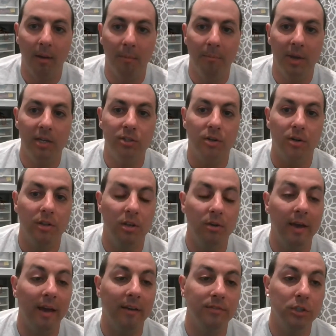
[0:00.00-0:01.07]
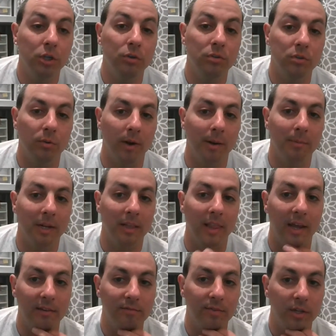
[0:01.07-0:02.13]
Make sure that you have 2 ceramic
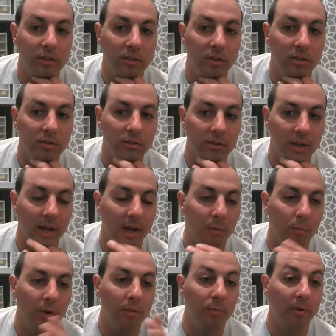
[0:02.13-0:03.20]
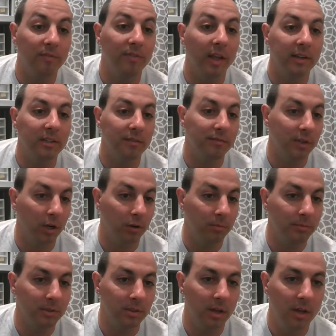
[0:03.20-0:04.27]
light fixtures with reflective
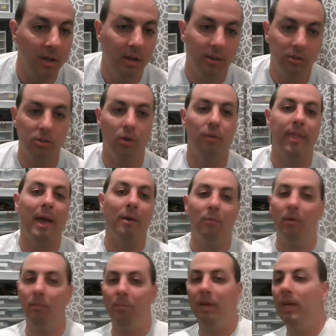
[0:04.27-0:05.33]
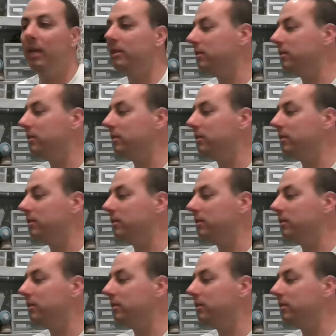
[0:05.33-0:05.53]
domes. So that would be